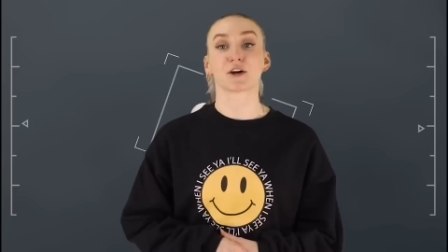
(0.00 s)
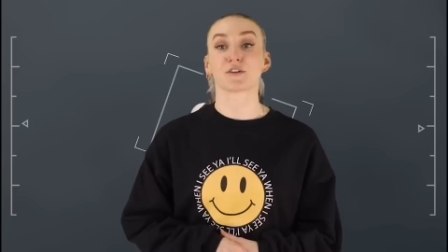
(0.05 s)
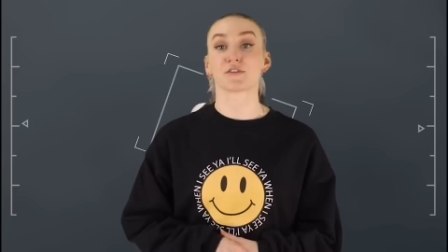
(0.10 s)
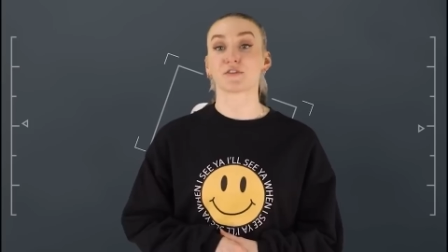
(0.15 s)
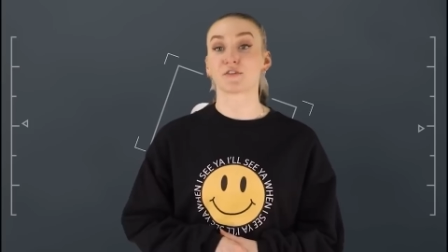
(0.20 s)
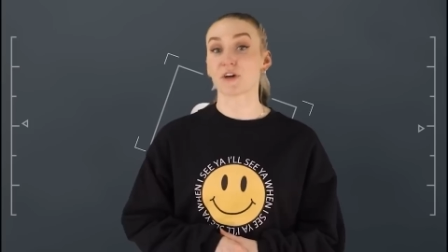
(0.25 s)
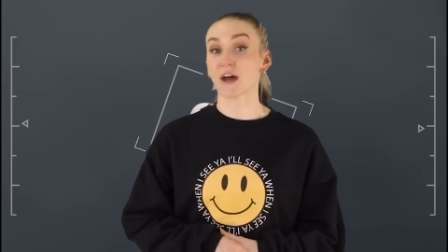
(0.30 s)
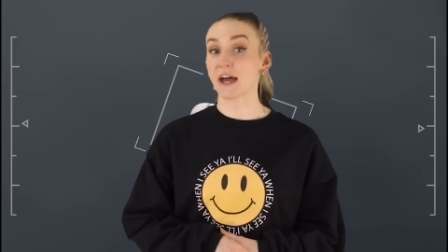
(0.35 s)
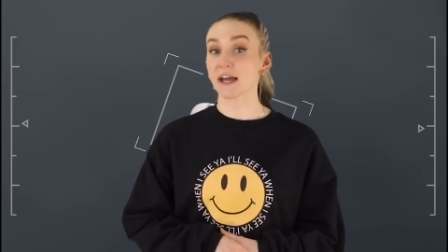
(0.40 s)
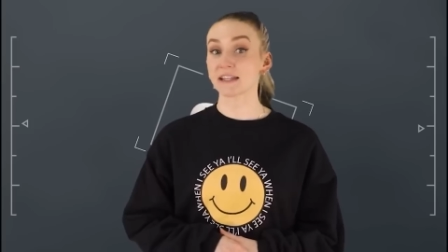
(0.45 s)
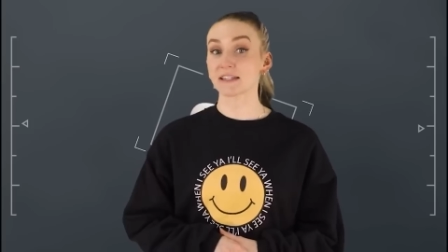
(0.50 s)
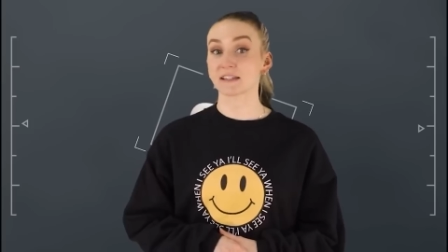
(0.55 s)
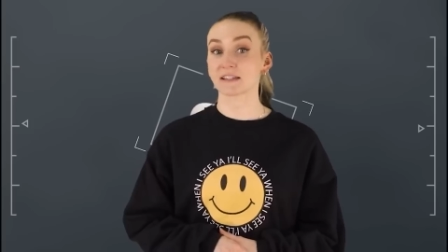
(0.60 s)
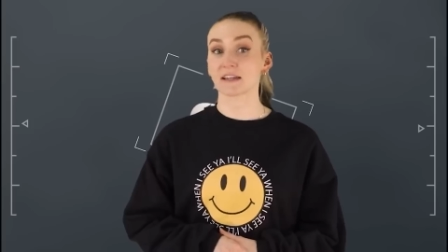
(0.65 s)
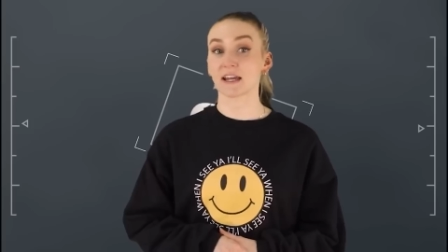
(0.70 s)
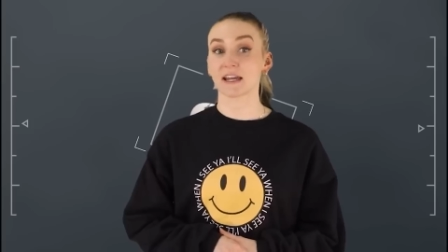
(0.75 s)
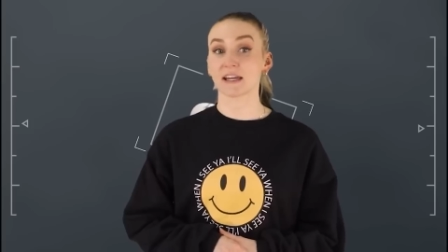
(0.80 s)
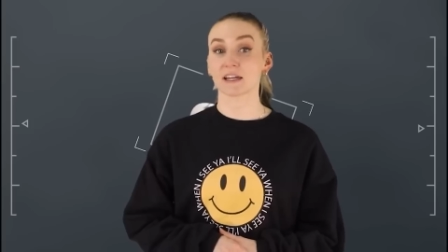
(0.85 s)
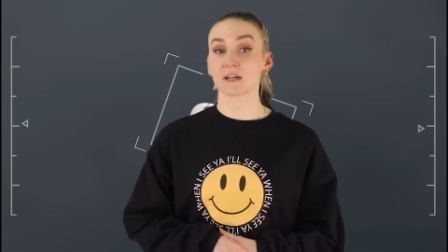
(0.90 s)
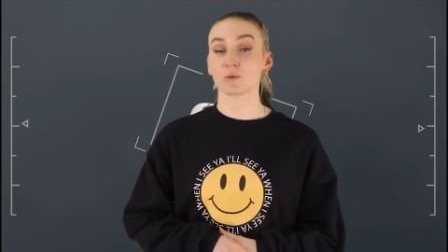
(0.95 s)
are
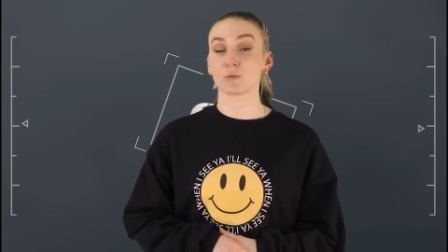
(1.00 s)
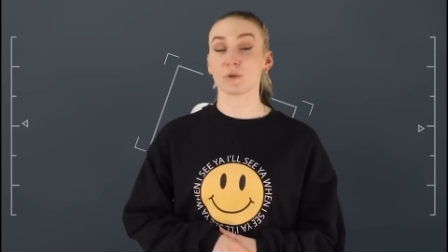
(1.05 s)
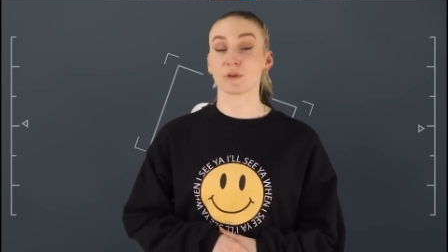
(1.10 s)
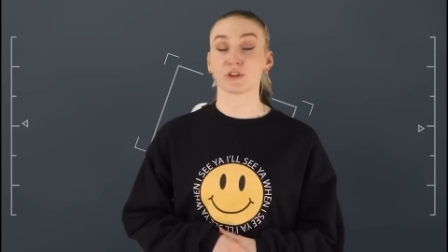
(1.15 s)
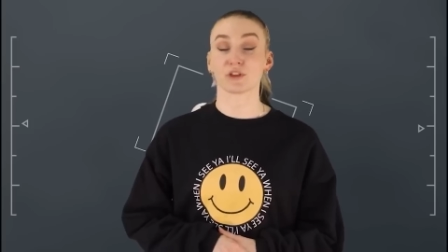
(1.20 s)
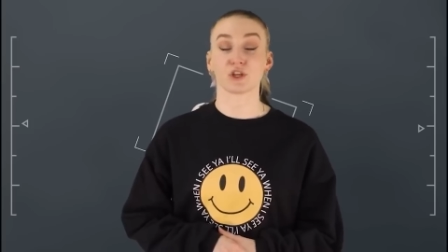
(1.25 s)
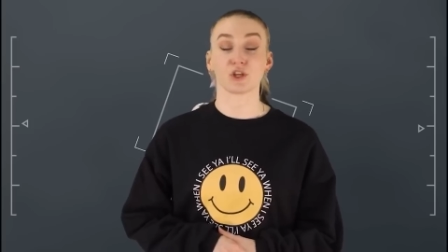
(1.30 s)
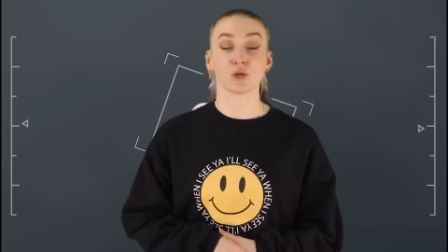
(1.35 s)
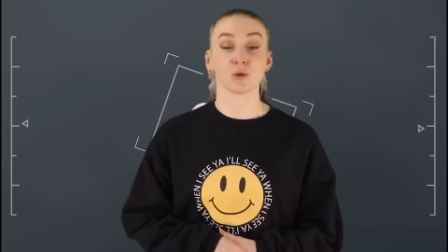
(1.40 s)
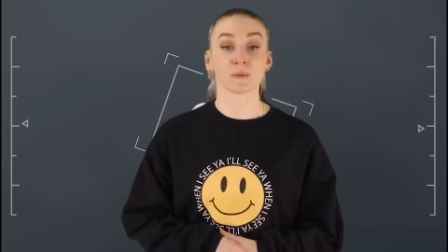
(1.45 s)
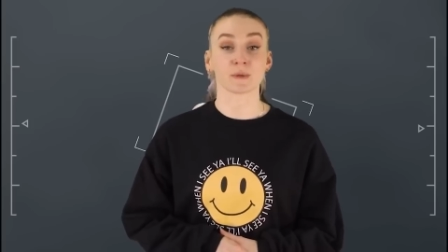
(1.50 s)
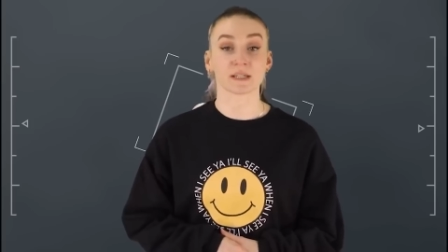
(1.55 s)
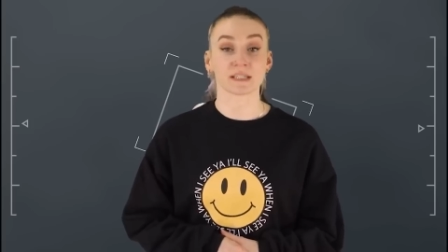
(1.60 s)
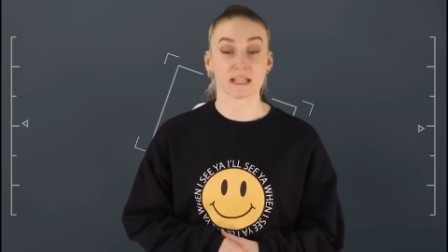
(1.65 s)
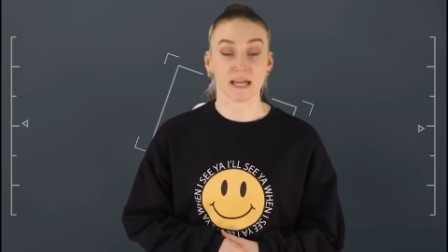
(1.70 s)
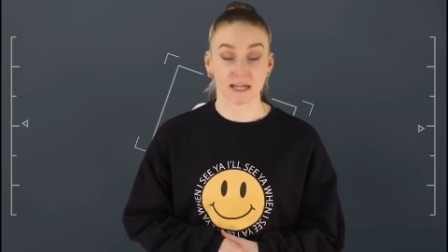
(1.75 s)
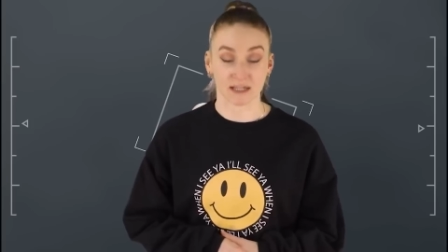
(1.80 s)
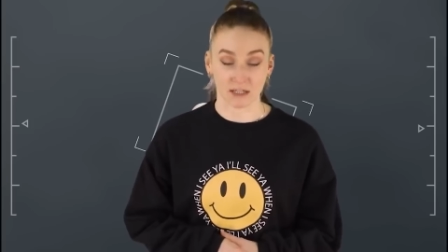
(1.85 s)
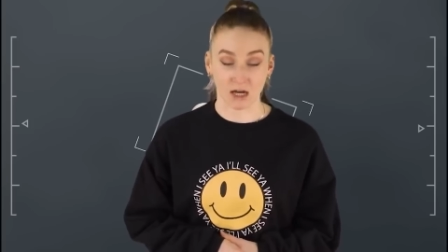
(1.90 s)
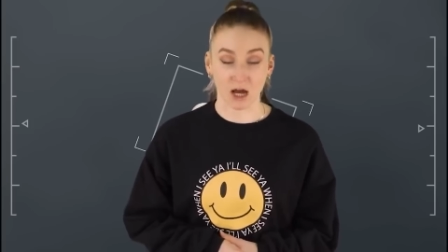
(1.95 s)
fascinated with human
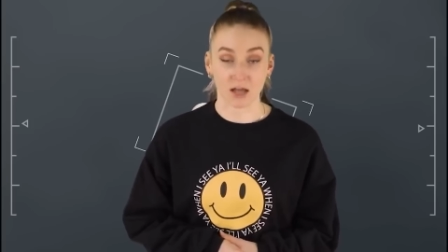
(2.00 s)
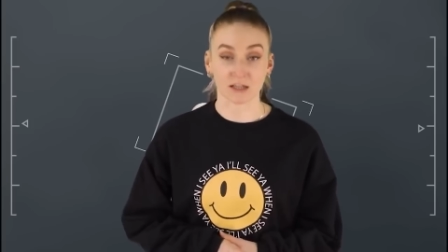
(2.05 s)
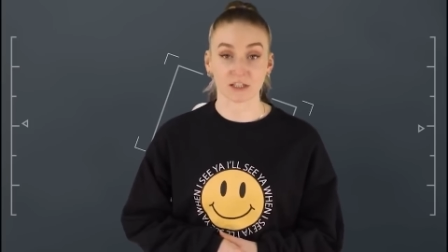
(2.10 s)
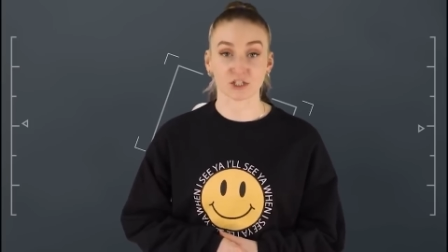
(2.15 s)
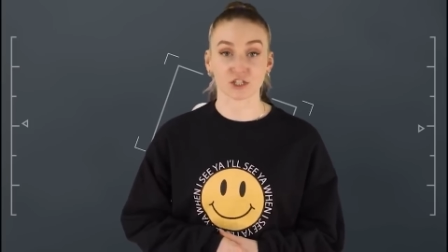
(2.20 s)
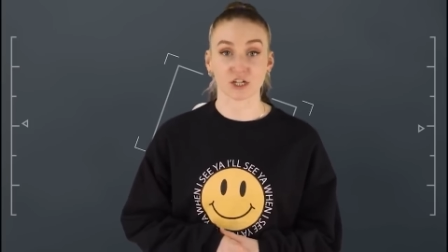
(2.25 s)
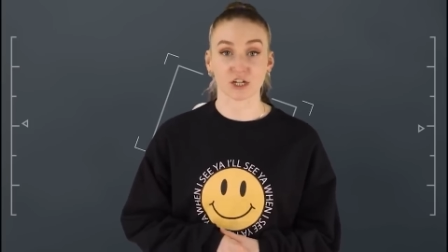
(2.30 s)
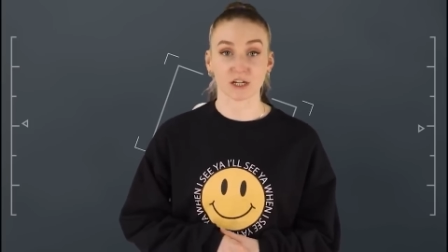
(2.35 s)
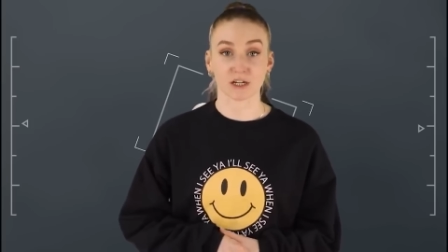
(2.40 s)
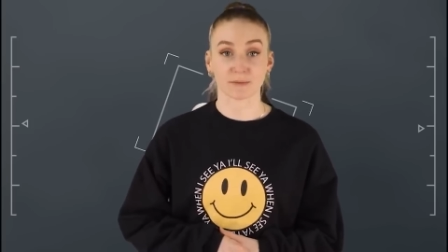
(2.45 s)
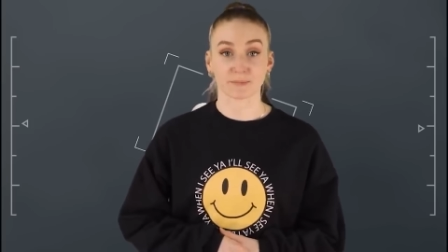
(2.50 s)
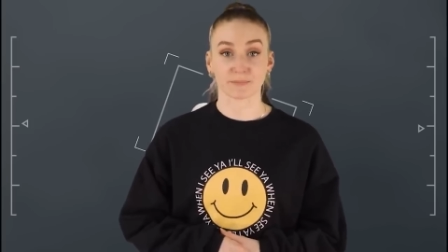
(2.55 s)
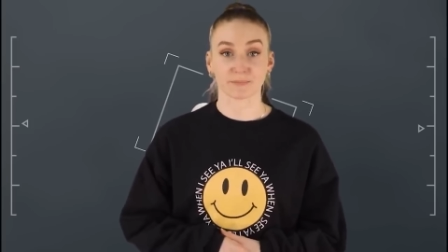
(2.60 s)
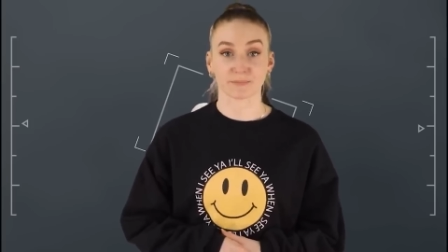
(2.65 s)
technology.